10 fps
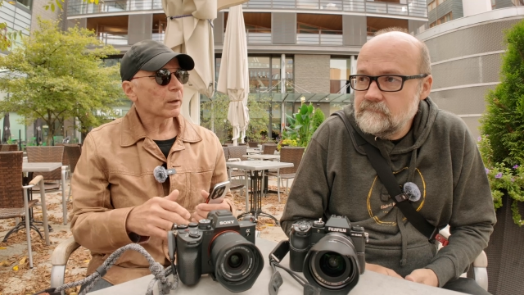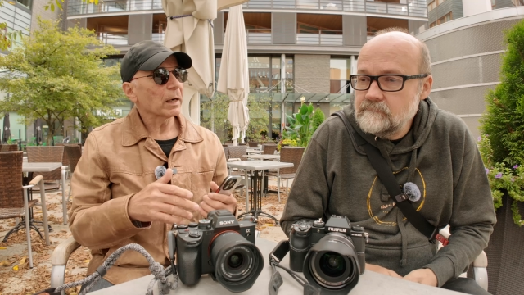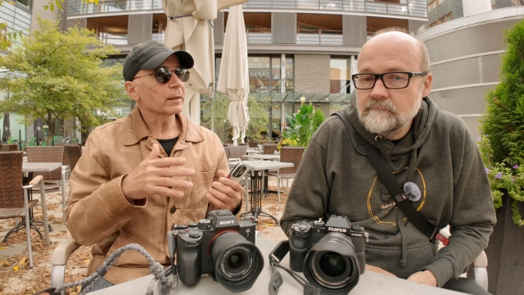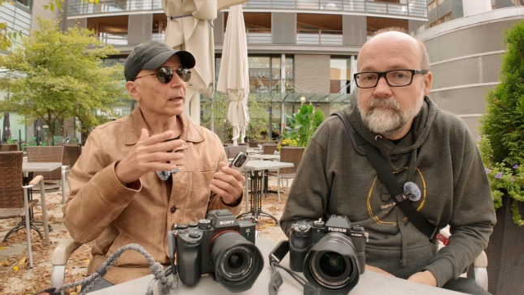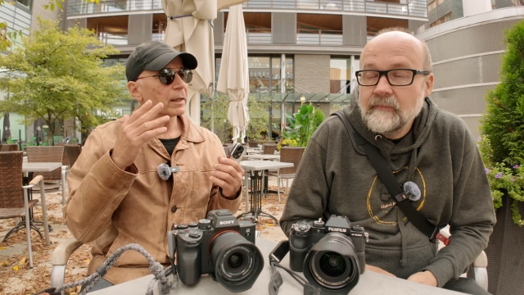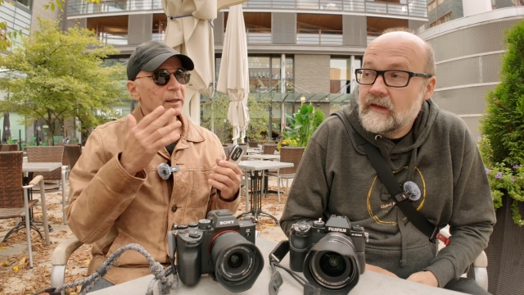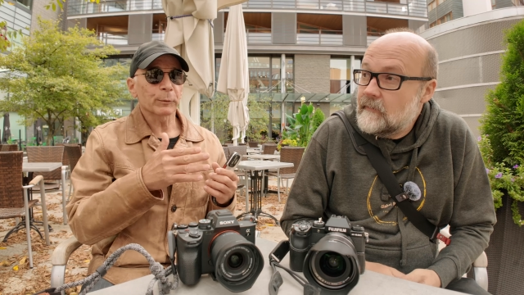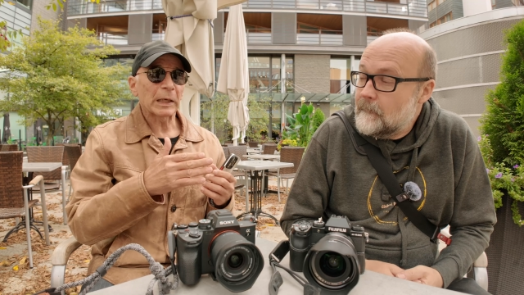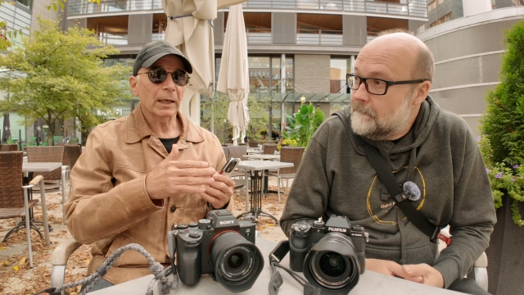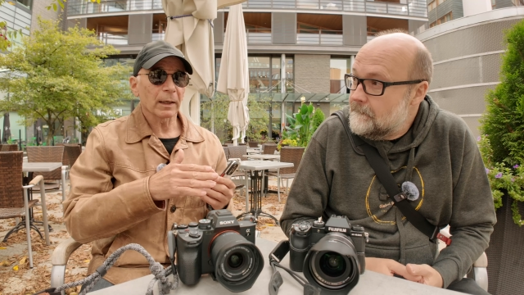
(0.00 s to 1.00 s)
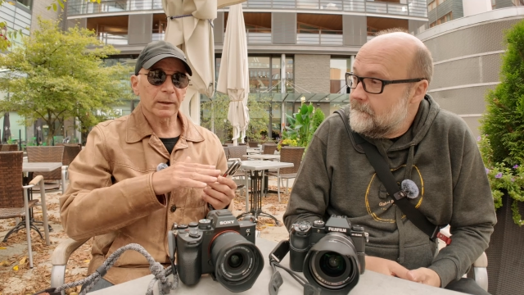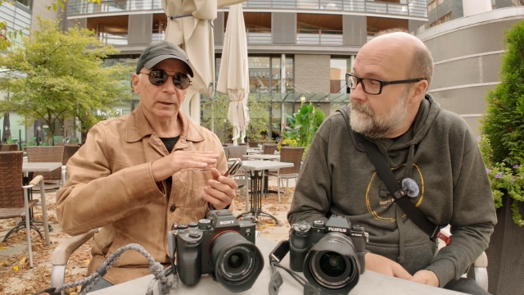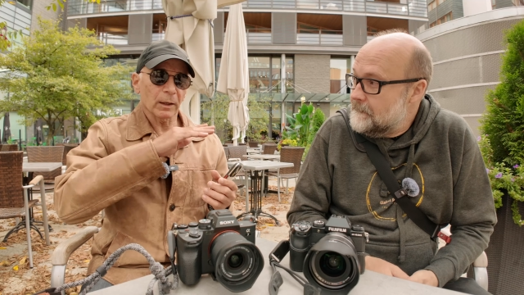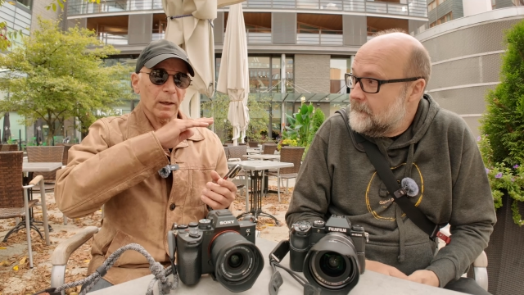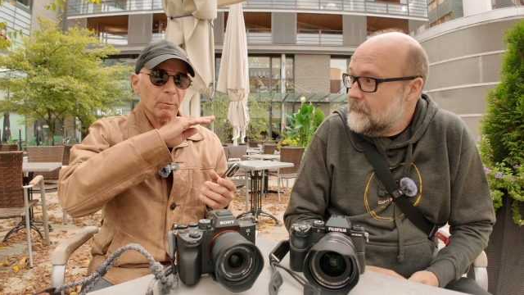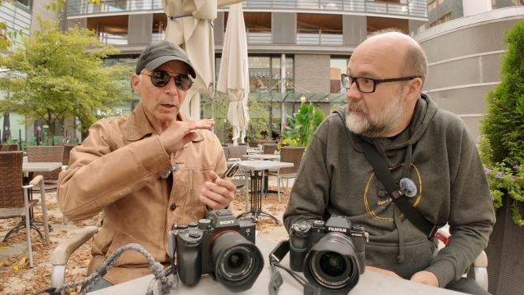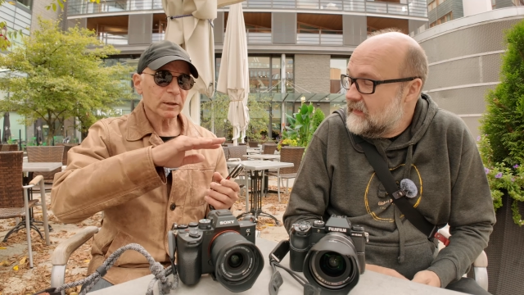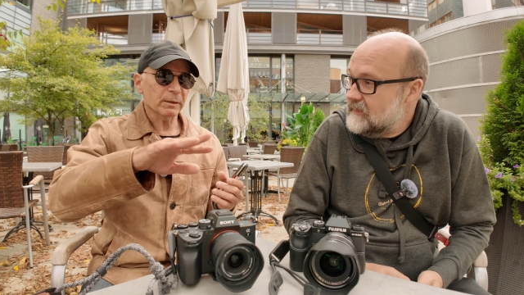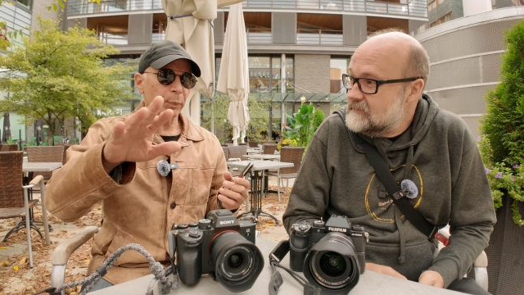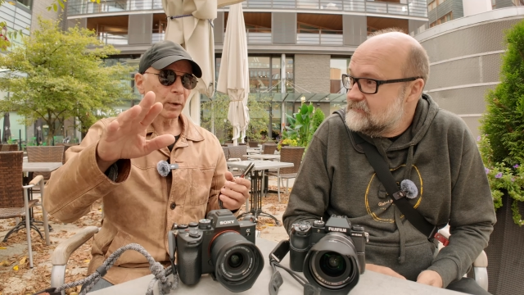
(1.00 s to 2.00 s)
Speaker 1: right, now that we got the
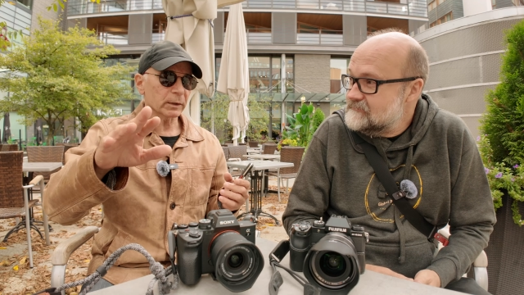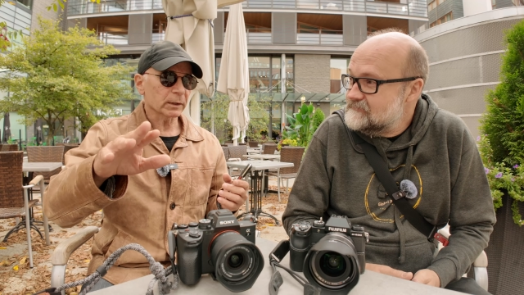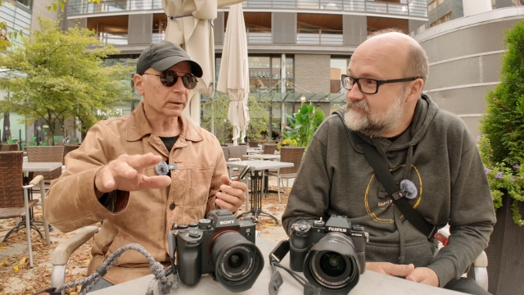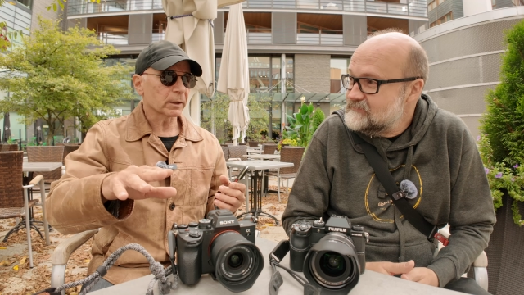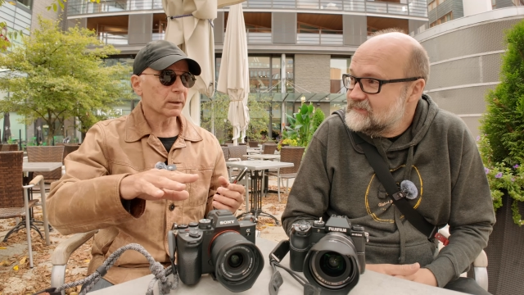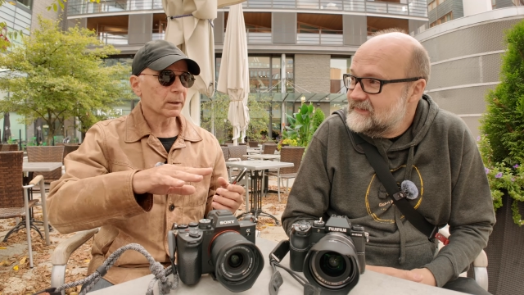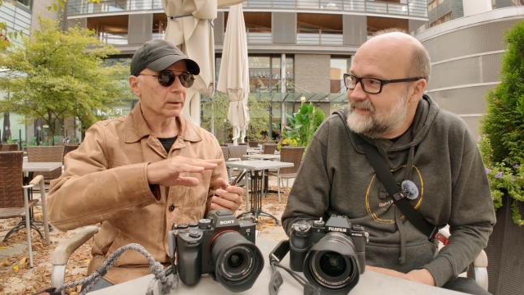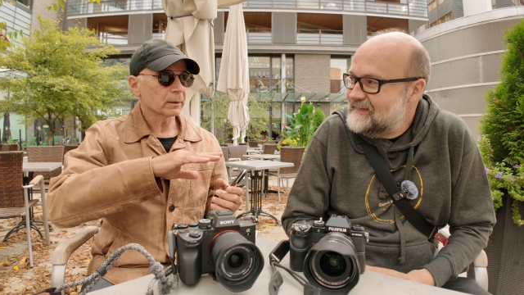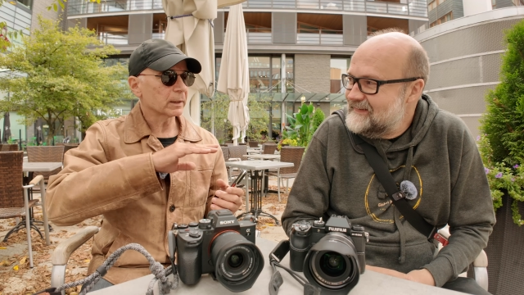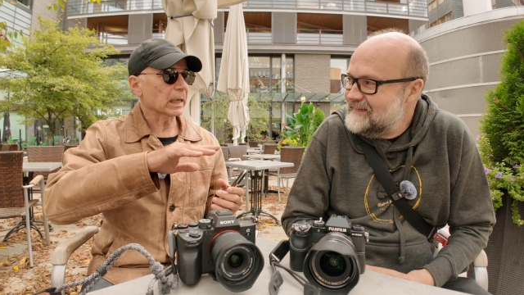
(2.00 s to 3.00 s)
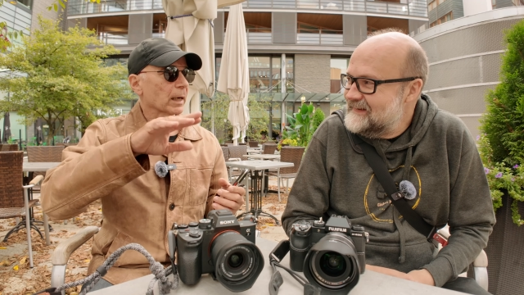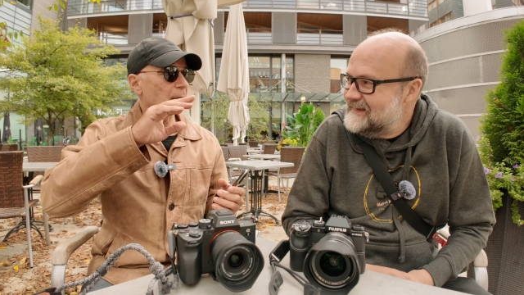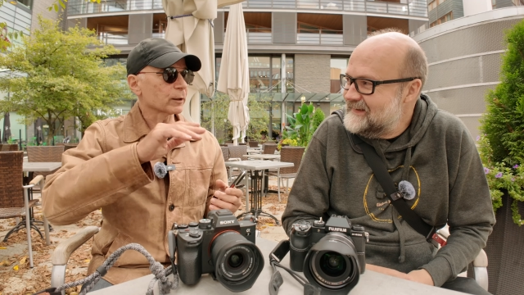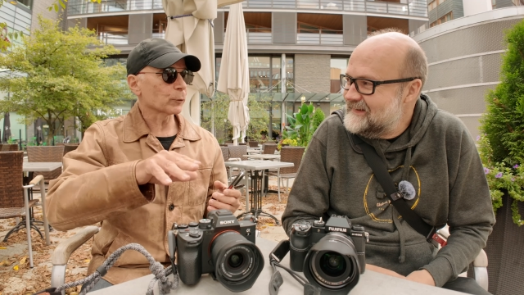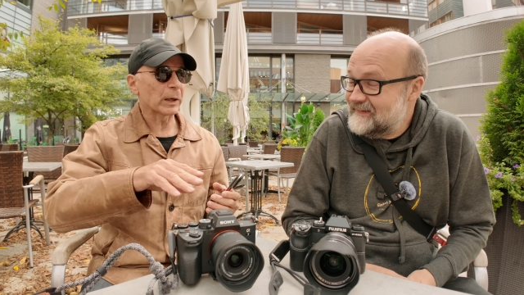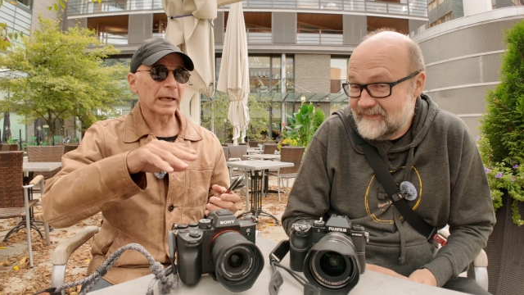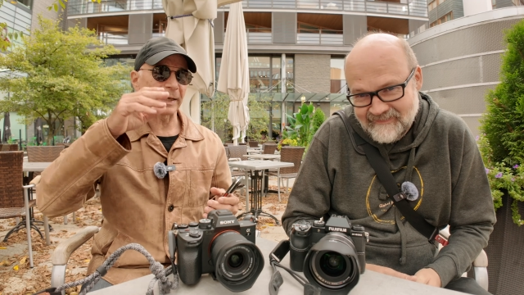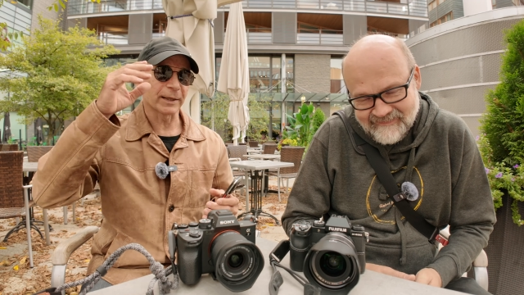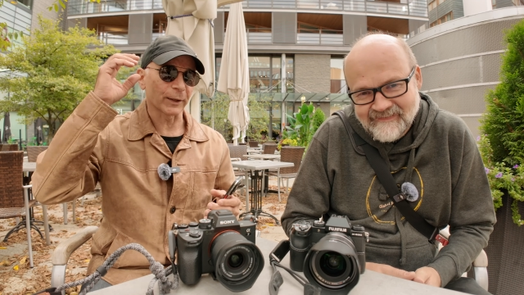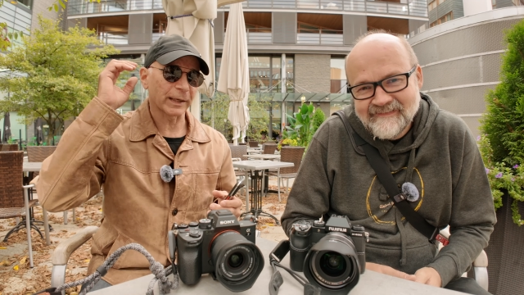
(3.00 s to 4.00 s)
most important thing out of the
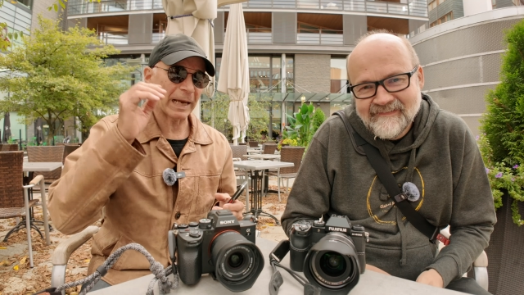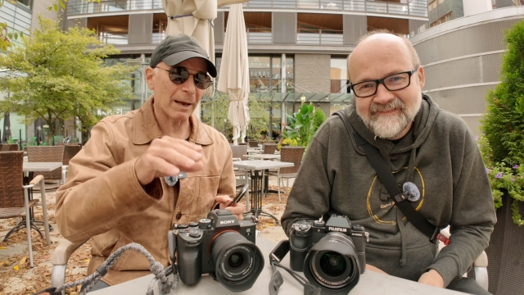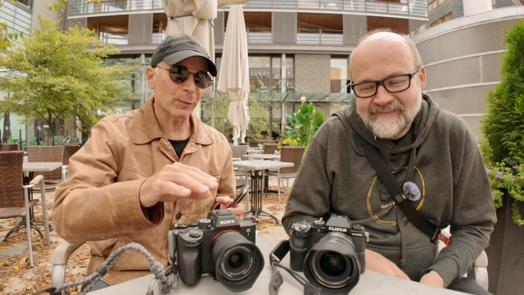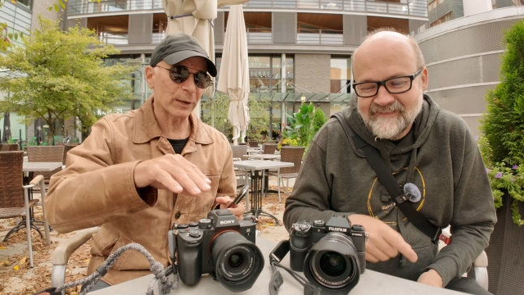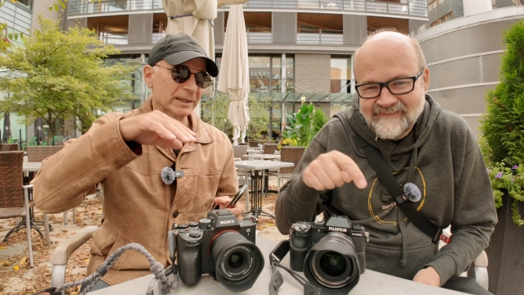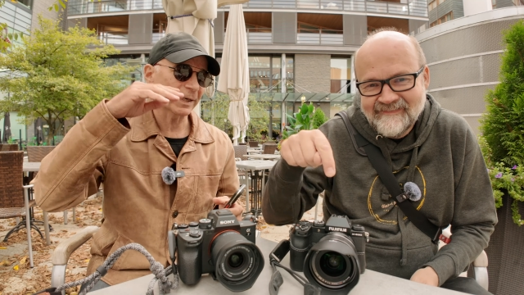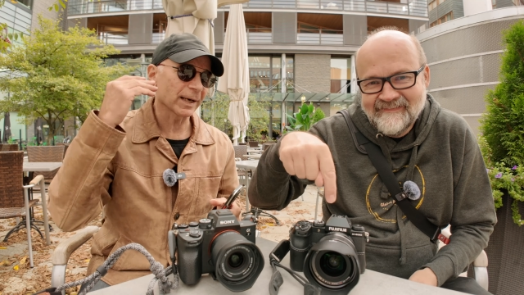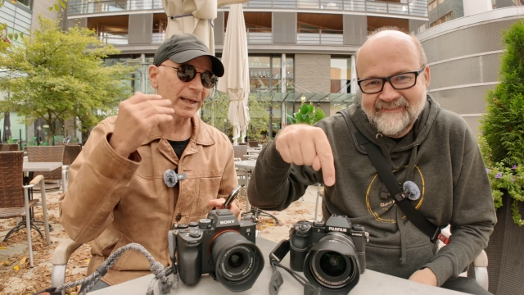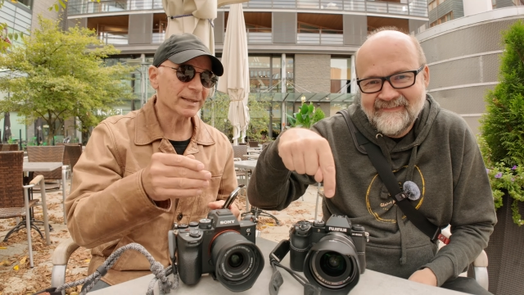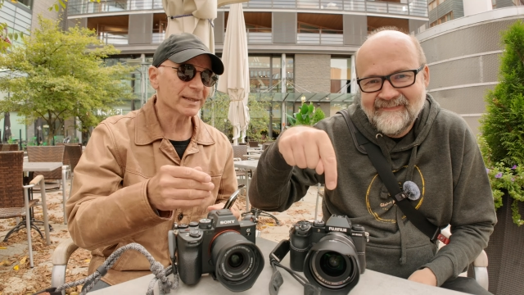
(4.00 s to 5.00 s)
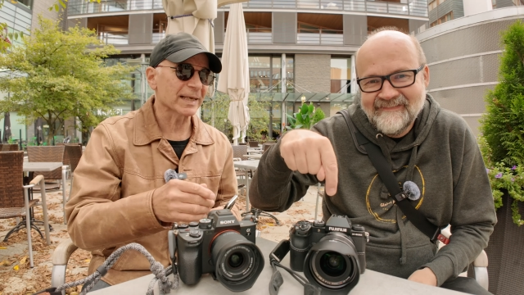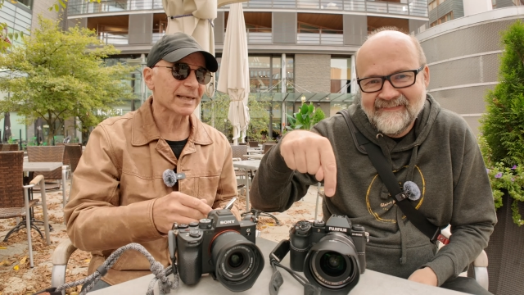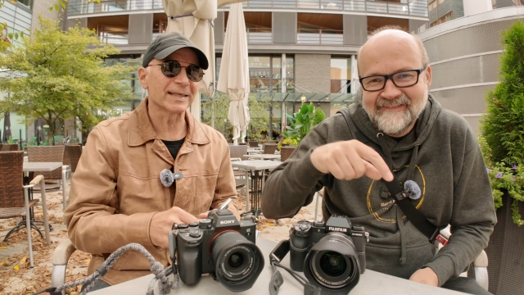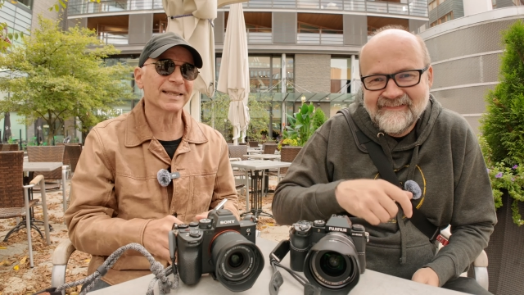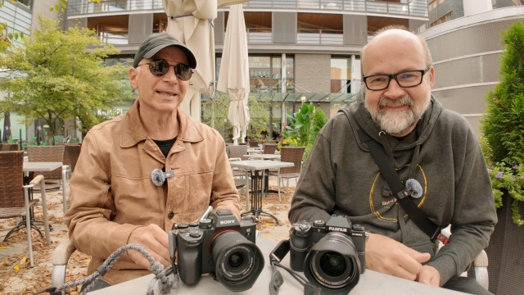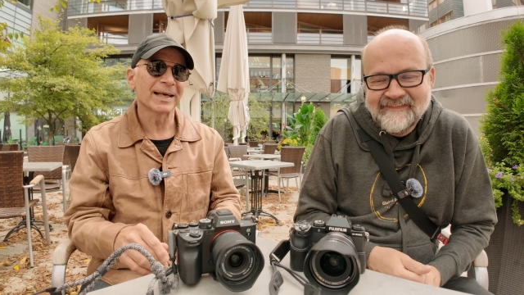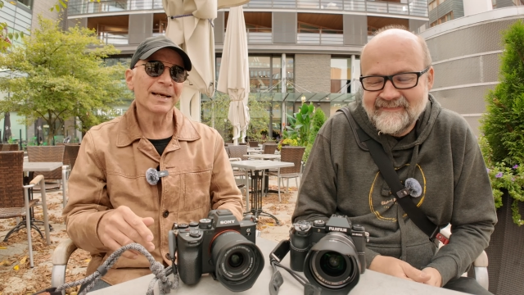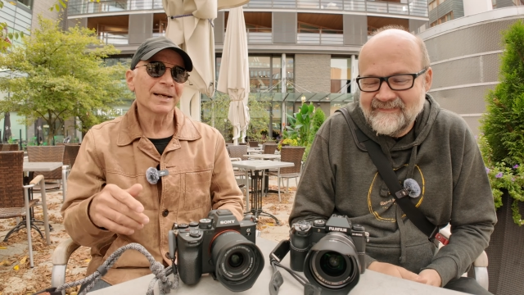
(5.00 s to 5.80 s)
way, the cameras and lenses.